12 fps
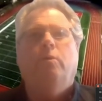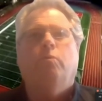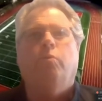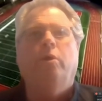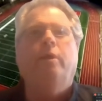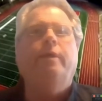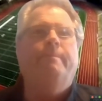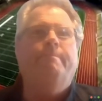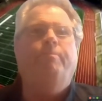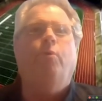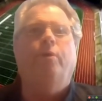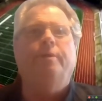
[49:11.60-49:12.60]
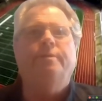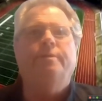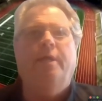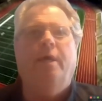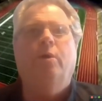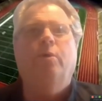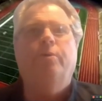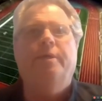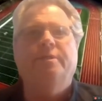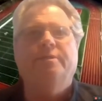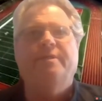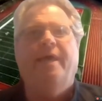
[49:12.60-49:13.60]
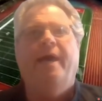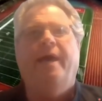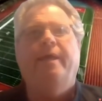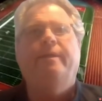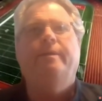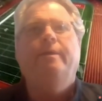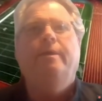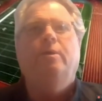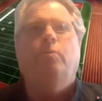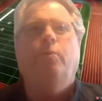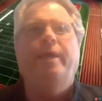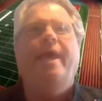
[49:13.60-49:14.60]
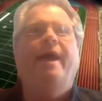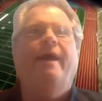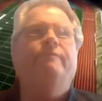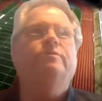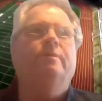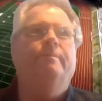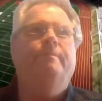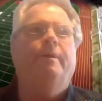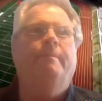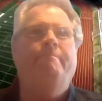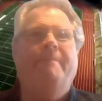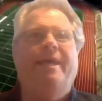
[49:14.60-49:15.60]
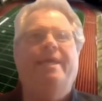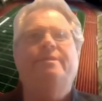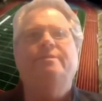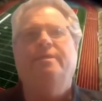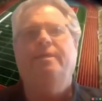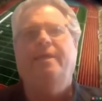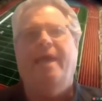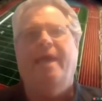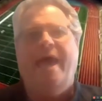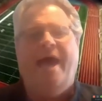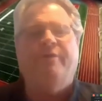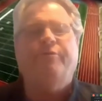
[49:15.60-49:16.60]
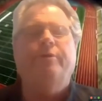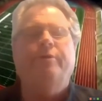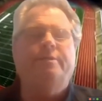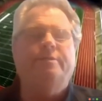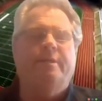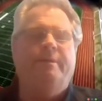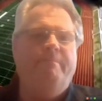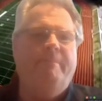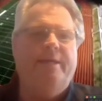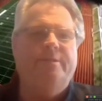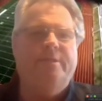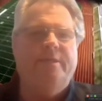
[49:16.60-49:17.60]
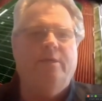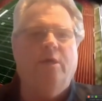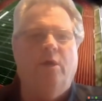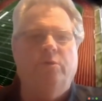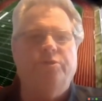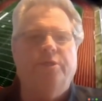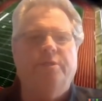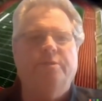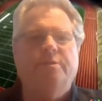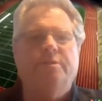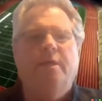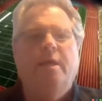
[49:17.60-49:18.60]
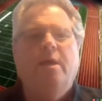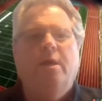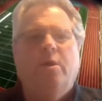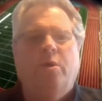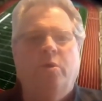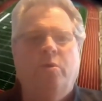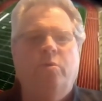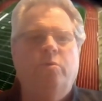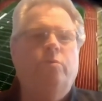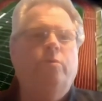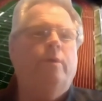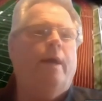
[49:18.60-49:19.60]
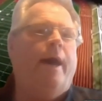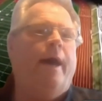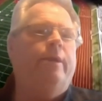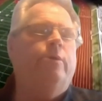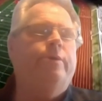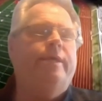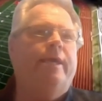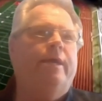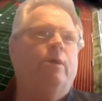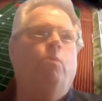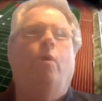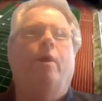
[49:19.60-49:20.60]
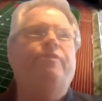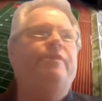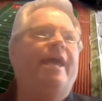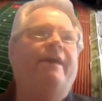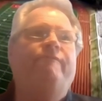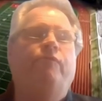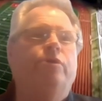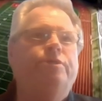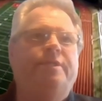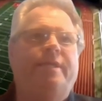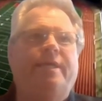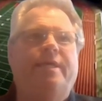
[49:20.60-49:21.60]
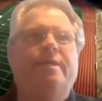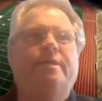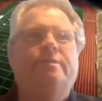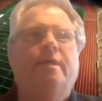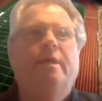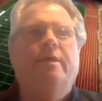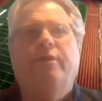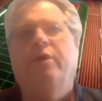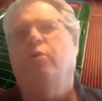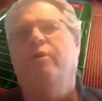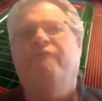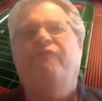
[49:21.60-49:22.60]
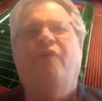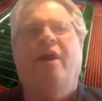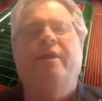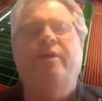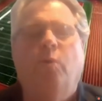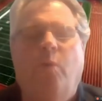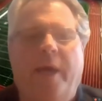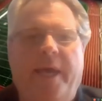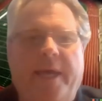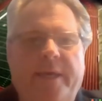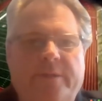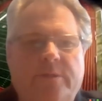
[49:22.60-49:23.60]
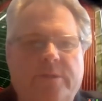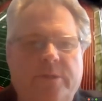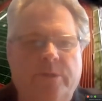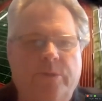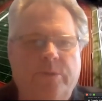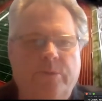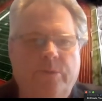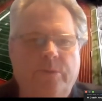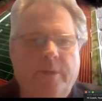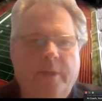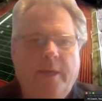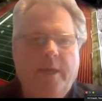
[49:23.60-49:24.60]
really important to know is that we have some amazing athletes and amazing coaches who, I don't care what the adversity is, they're going to find a way to